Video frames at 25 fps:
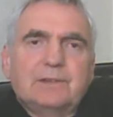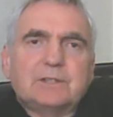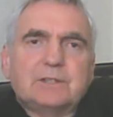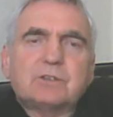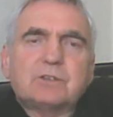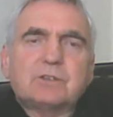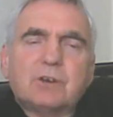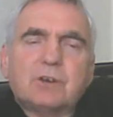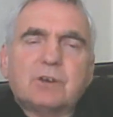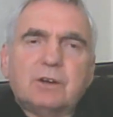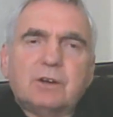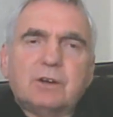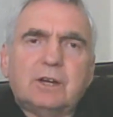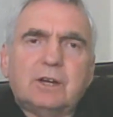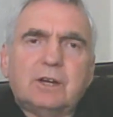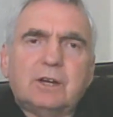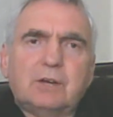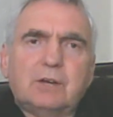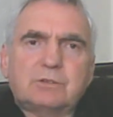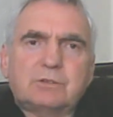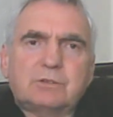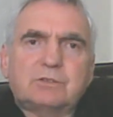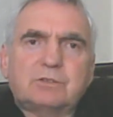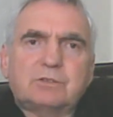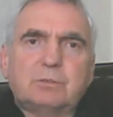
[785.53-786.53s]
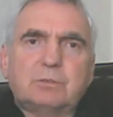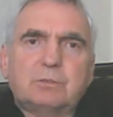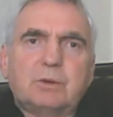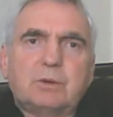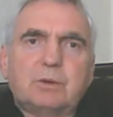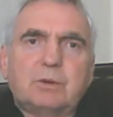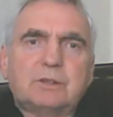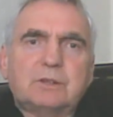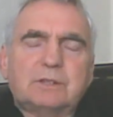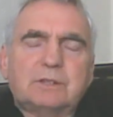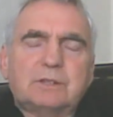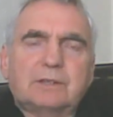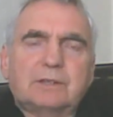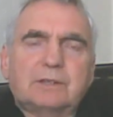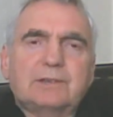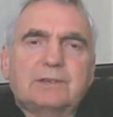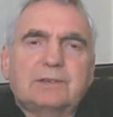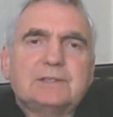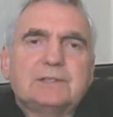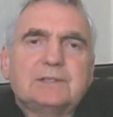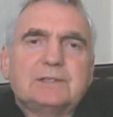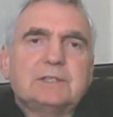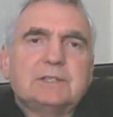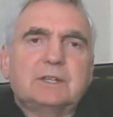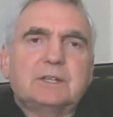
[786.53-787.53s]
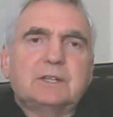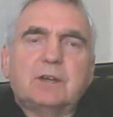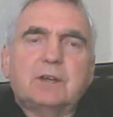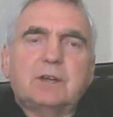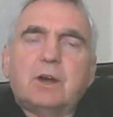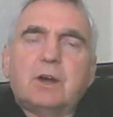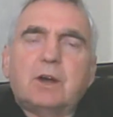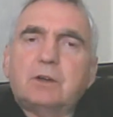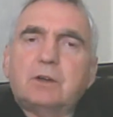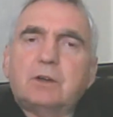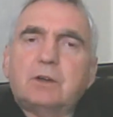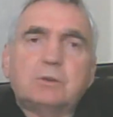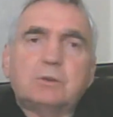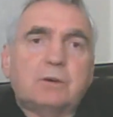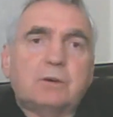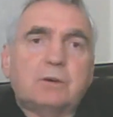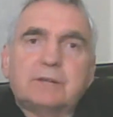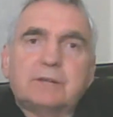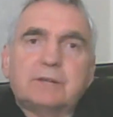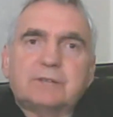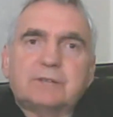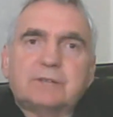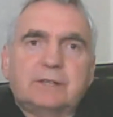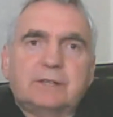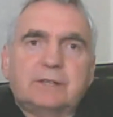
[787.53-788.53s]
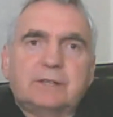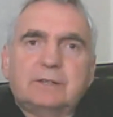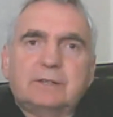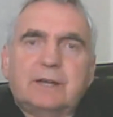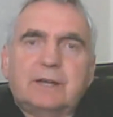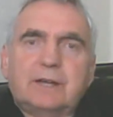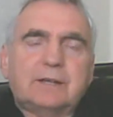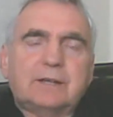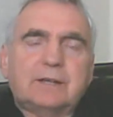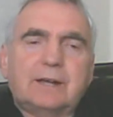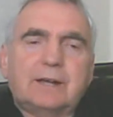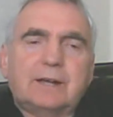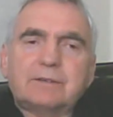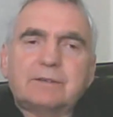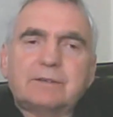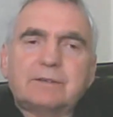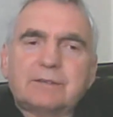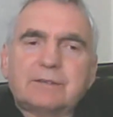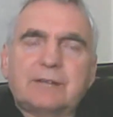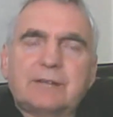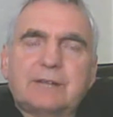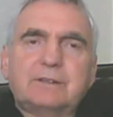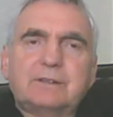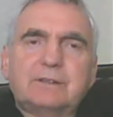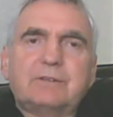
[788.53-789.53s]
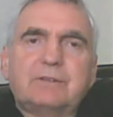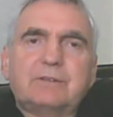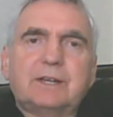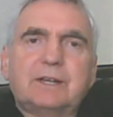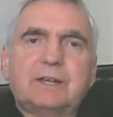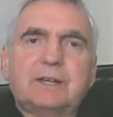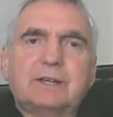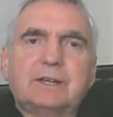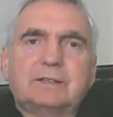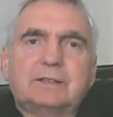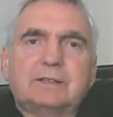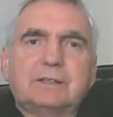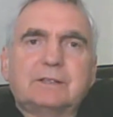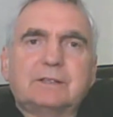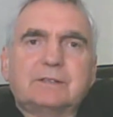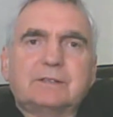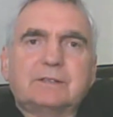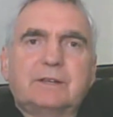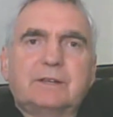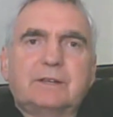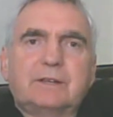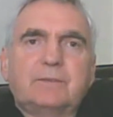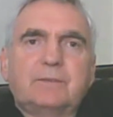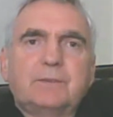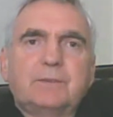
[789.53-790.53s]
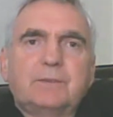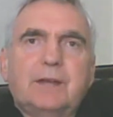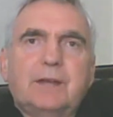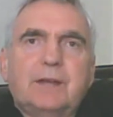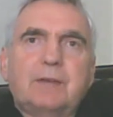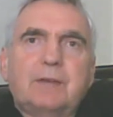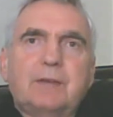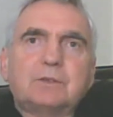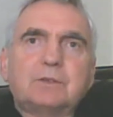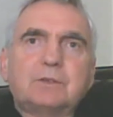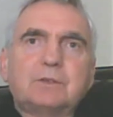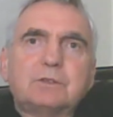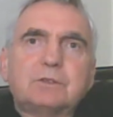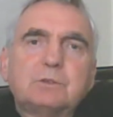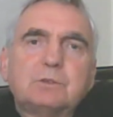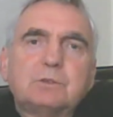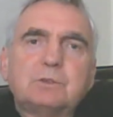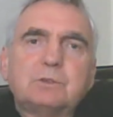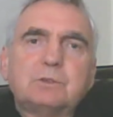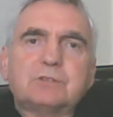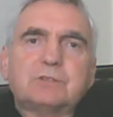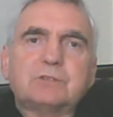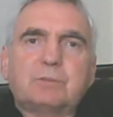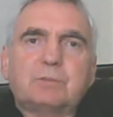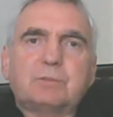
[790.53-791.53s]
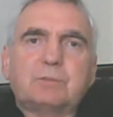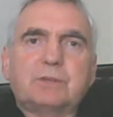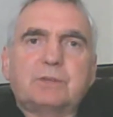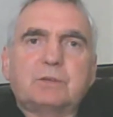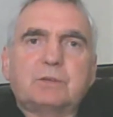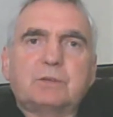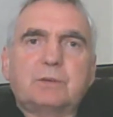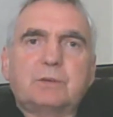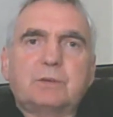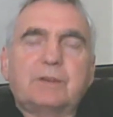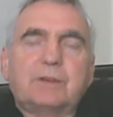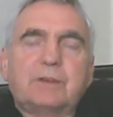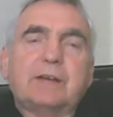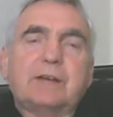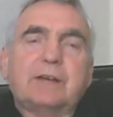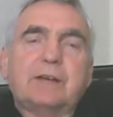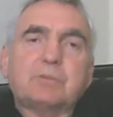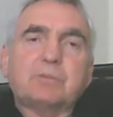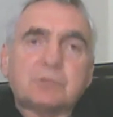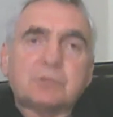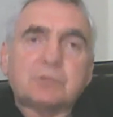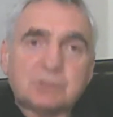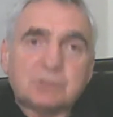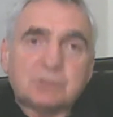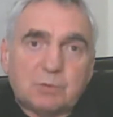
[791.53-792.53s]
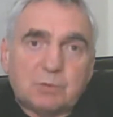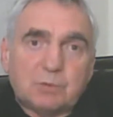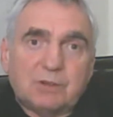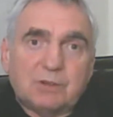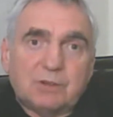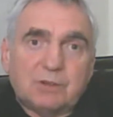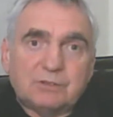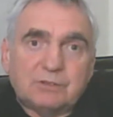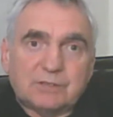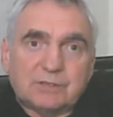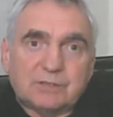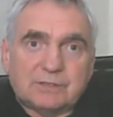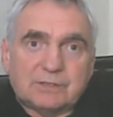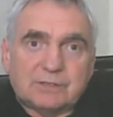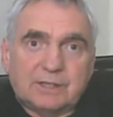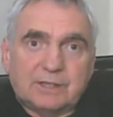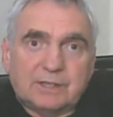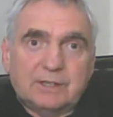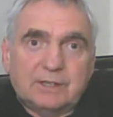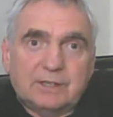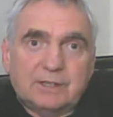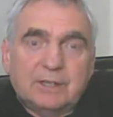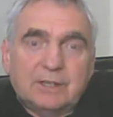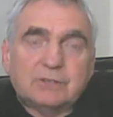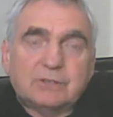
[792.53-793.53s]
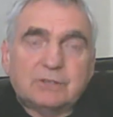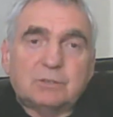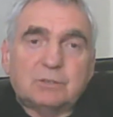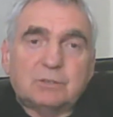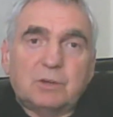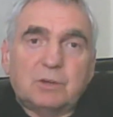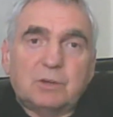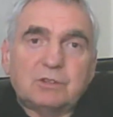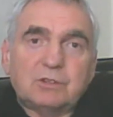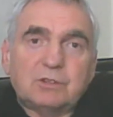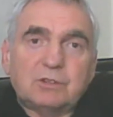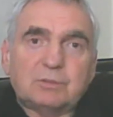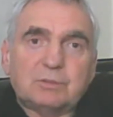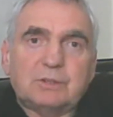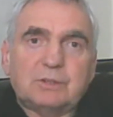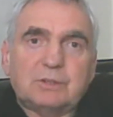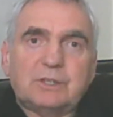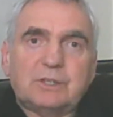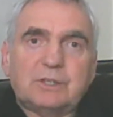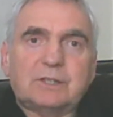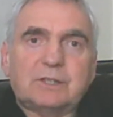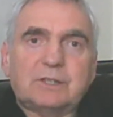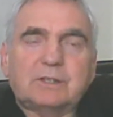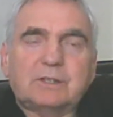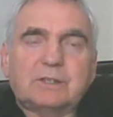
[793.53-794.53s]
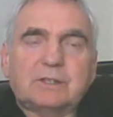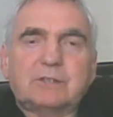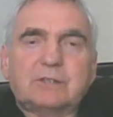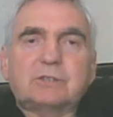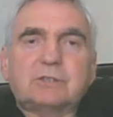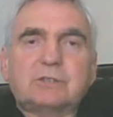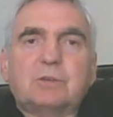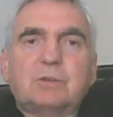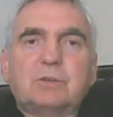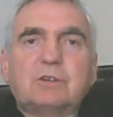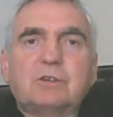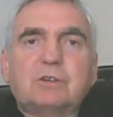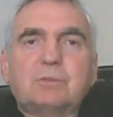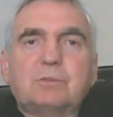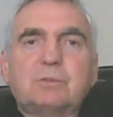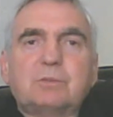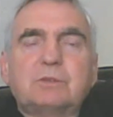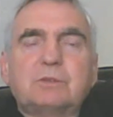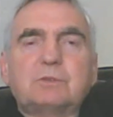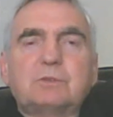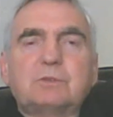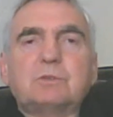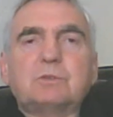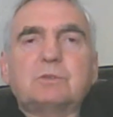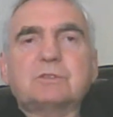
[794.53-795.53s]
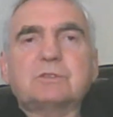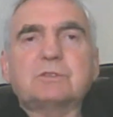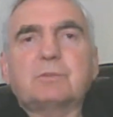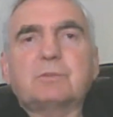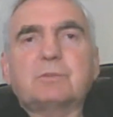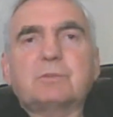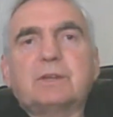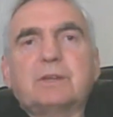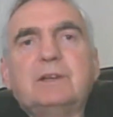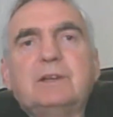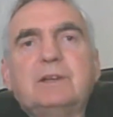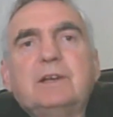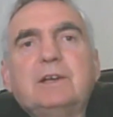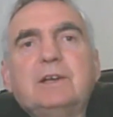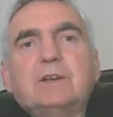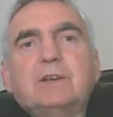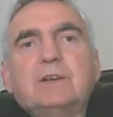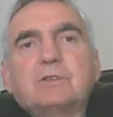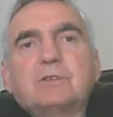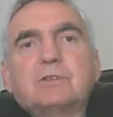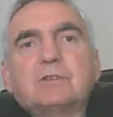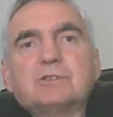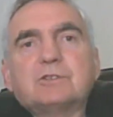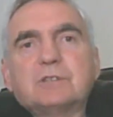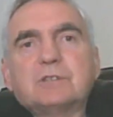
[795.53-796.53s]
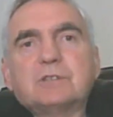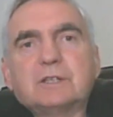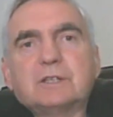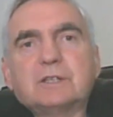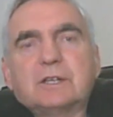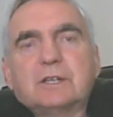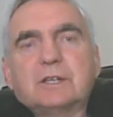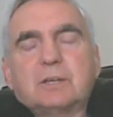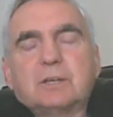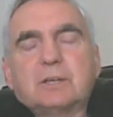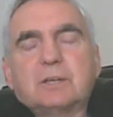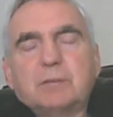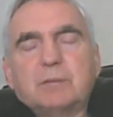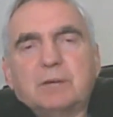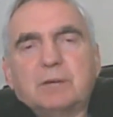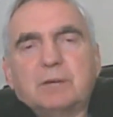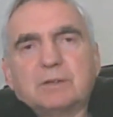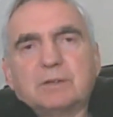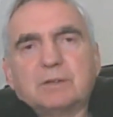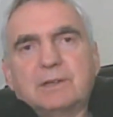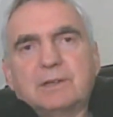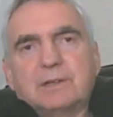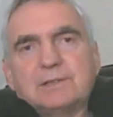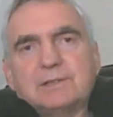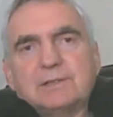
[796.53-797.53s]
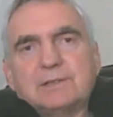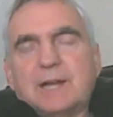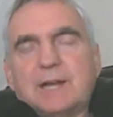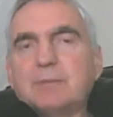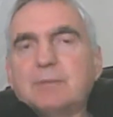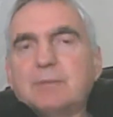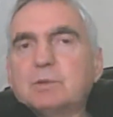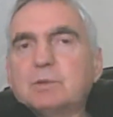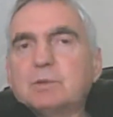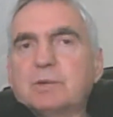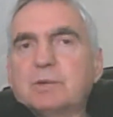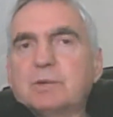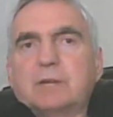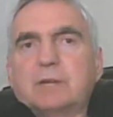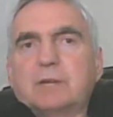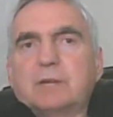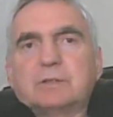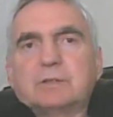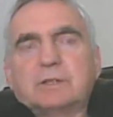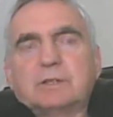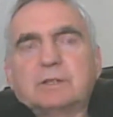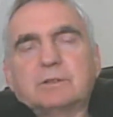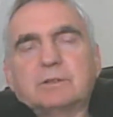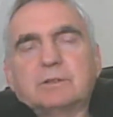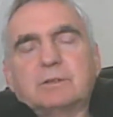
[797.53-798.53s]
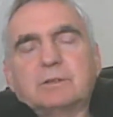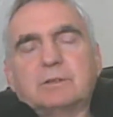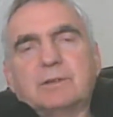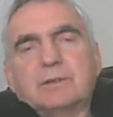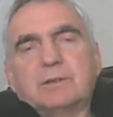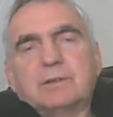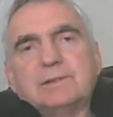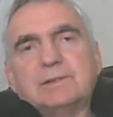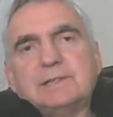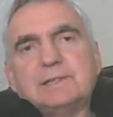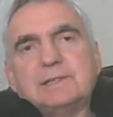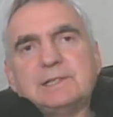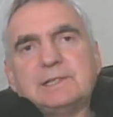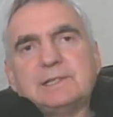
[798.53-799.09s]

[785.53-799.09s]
It's your house, you bought it. Oh, no, I said, I can't stand the violence, I said. I'm going to do something to her. And that's what she wants, I said. She wants me to hit her. She wants me to do something so she can kick me out. I'm going out, I told him.